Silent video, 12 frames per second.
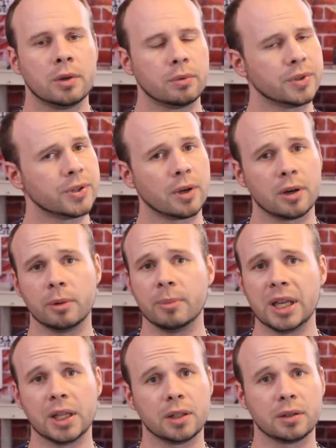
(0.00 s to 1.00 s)
Well, sorry
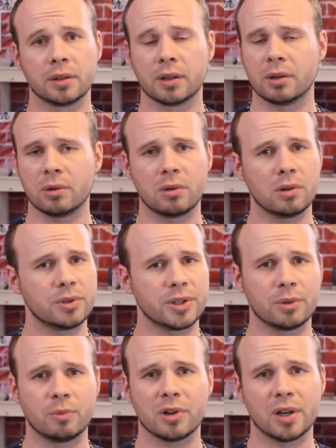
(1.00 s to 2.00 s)
man, go gloat
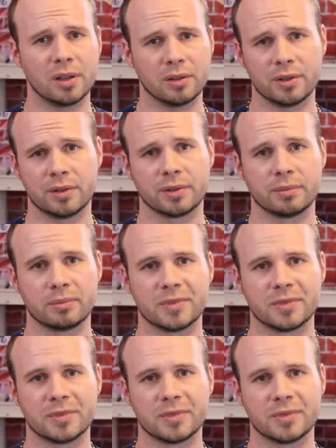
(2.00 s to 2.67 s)
somewhere else.